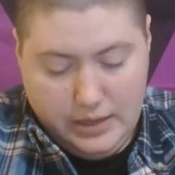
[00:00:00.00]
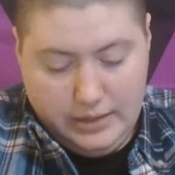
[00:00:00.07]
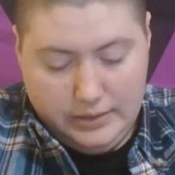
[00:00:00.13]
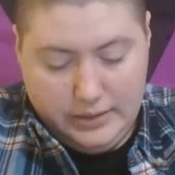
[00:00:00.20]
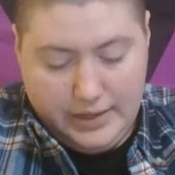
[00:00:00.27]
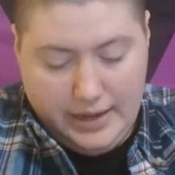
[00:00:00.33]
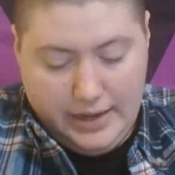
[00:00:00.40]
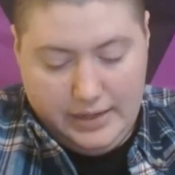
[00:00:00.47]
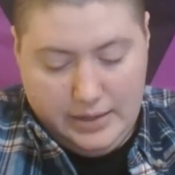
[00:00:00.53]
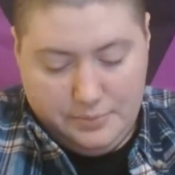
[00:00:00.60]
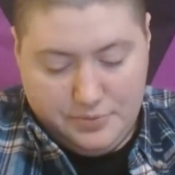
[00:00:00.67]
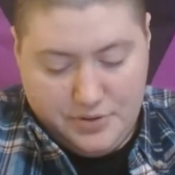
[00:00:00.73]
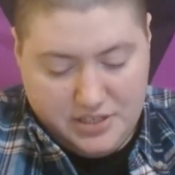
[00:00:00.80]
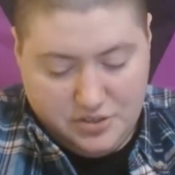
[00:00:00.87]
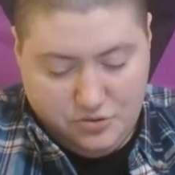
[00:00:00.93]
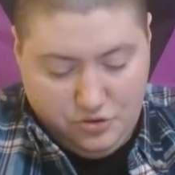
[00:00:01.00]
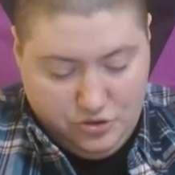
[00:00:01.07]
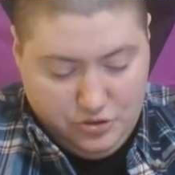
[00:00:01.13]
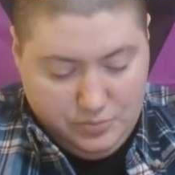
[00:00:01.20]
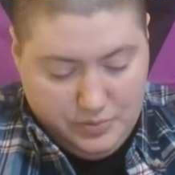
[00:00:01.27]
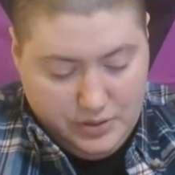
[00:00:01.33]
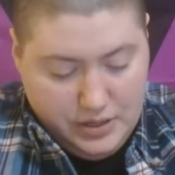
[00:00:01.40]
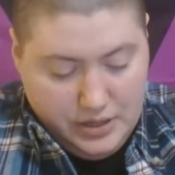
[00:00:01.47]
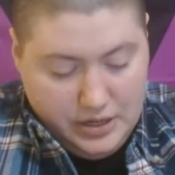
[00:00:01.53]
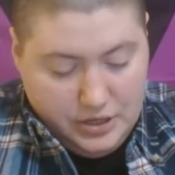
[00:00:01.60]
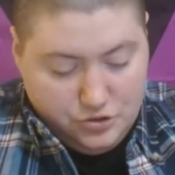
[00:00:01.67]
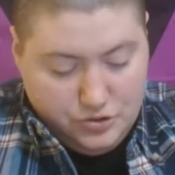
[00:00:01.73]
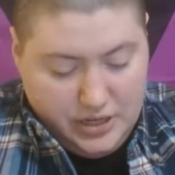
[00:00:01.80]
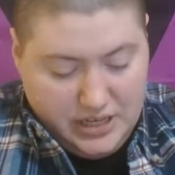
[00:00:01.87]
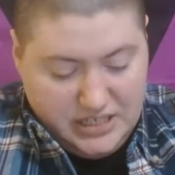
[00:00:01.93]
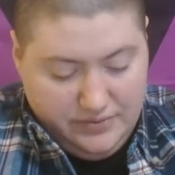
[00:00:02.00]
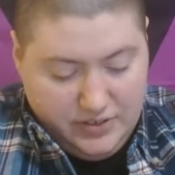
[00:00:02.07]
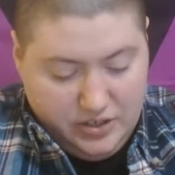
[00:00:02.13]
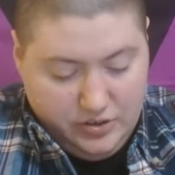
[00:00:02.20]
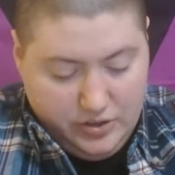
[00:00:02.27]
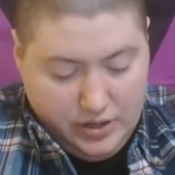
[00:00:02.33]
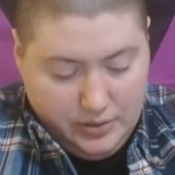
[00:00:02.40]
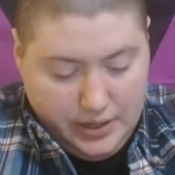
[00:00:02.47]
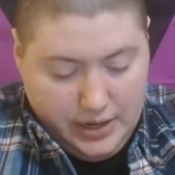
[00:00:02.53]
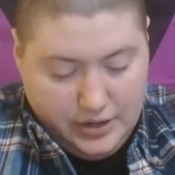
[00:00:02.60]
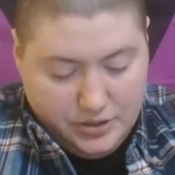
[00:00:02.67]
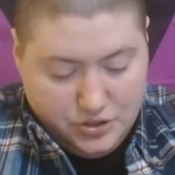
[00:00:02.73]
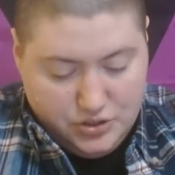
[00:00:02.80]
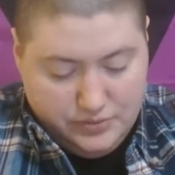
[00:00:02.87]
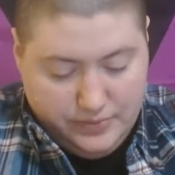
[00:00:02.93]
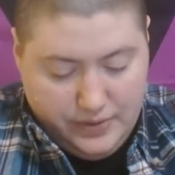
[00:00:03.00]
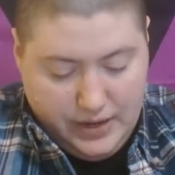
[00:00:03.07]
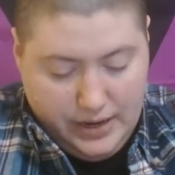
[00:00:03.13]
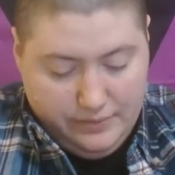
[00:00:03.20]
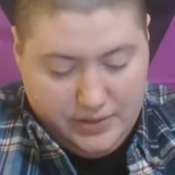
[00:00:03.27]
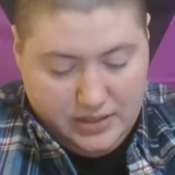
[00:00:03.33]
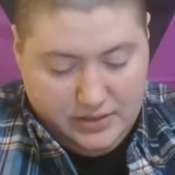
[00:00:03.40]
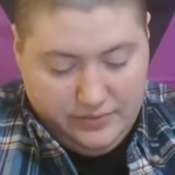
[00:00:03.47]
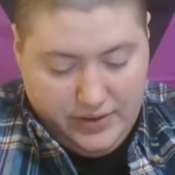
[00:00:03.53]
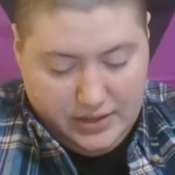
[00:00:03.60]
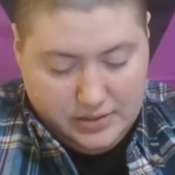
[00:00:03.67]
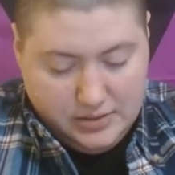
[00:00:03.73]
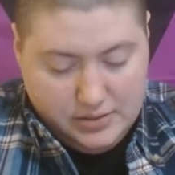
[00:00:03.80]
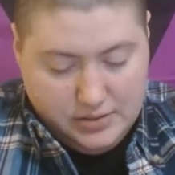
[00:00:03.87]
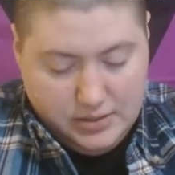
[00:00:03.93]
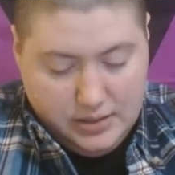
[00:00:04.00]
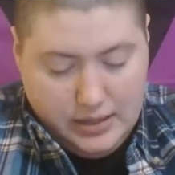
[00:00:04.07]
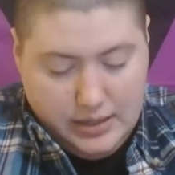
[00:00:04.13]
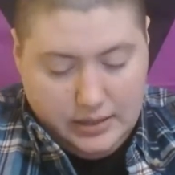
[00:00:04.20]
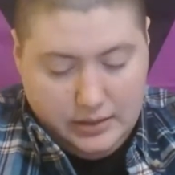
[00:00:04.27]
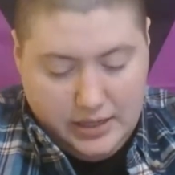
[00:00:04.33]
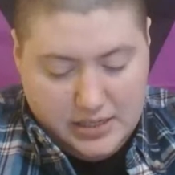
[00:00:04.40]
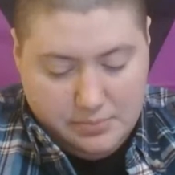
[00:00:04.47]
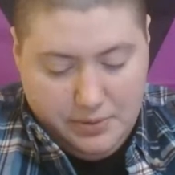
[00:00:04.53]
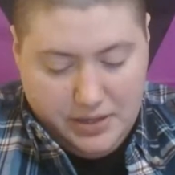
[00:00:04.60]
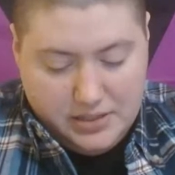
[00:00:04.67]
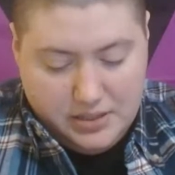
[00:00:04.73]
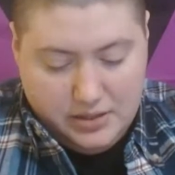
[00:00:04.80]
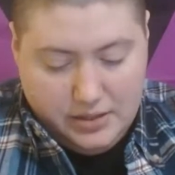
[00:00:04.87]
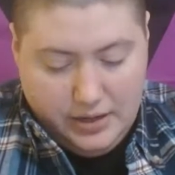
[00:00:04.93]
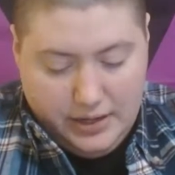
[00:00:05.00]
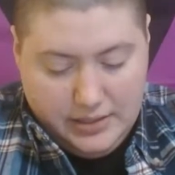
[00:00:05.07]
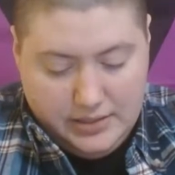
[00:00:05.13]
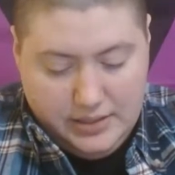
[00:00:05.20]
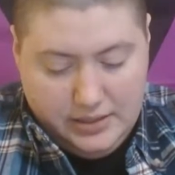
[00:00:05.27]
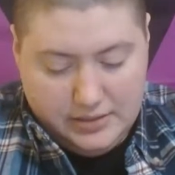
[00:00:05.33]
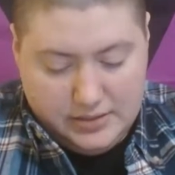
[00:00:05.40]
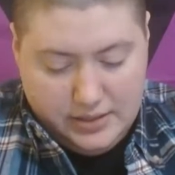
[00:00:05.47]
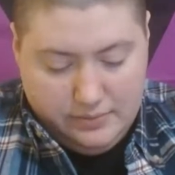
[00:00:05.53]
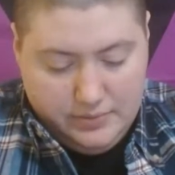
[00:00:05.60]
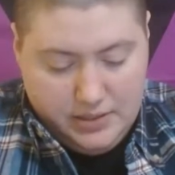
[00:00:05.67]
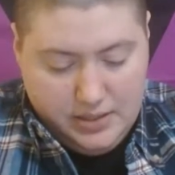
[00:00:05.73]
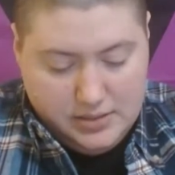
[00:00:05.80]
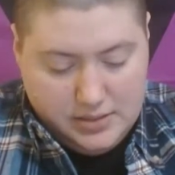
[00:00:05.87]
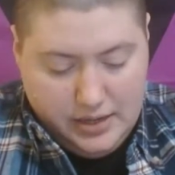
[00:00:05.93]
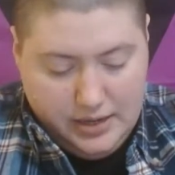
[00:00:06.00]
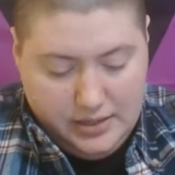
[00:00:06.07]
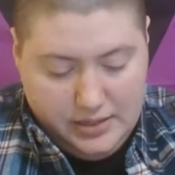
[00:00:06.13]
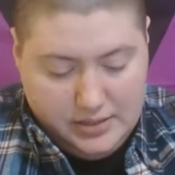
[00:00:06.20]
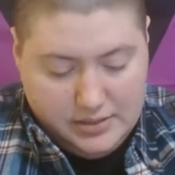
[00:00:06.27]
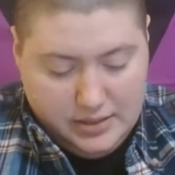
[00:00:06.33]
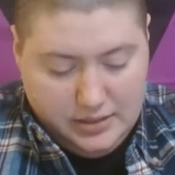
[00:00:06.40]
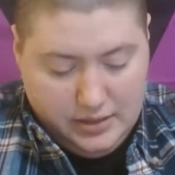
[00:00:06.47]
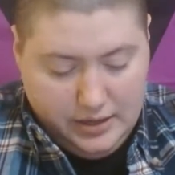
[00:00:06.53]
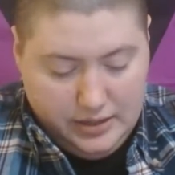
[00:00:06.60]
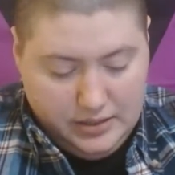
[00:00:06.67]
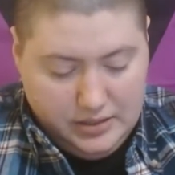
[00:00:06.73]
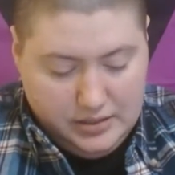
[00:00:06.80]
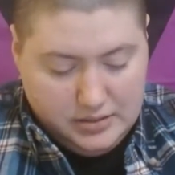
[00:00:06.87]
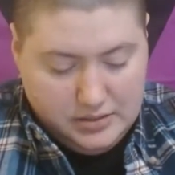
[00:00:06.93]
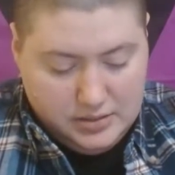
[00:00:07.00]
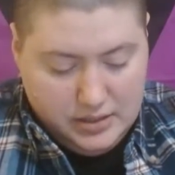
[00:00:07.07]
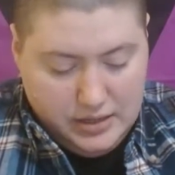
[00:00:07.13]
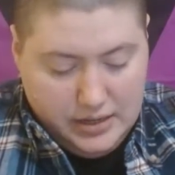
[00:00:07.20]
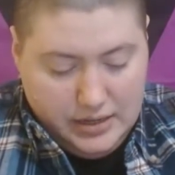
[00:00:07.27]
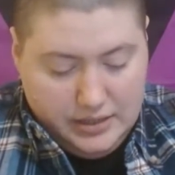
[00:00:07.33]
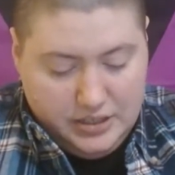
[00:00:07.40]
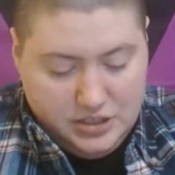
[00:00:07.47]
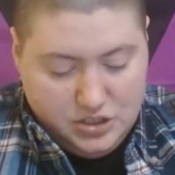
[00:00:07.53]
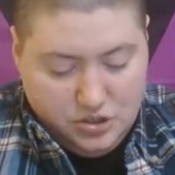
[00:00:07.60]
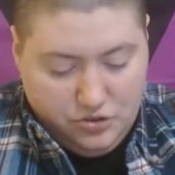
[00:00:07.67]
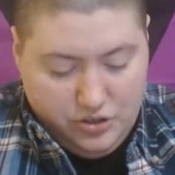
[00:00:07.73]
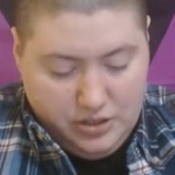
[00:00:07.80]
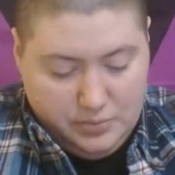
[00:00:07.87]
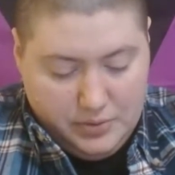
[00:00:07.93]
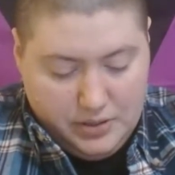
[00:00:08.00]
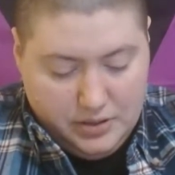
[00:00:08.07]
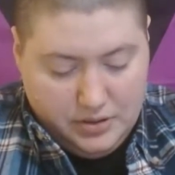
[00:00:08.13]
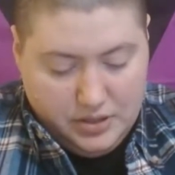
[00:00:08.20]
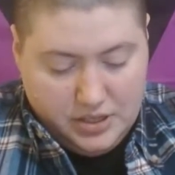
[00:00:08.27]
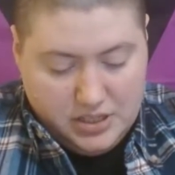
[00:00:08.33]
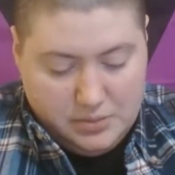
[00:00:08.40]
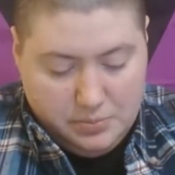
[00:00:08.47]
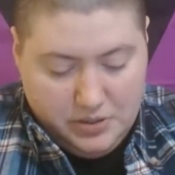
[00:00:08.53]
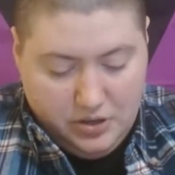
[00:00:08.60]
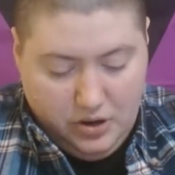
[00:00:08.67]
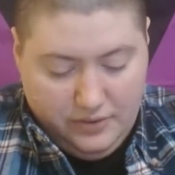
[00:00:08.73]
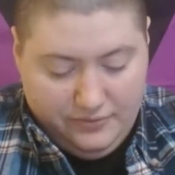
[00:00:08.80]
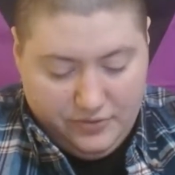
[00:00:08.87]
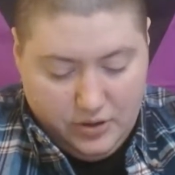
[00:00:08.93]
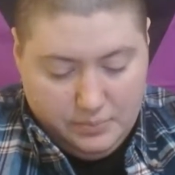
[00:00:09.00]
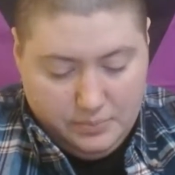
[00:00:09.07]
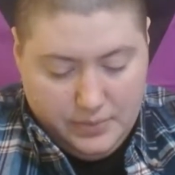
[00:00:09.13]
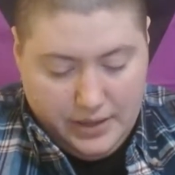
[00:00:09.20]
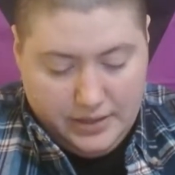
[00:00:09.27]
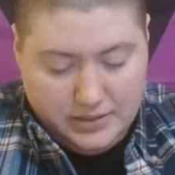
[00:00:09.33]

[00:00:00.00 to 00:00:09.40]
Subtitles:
Like any oppressed group trying to figure out how to survive and advance, lesbians in the 1970s, 80s, and 90s disagreed with, split off from, and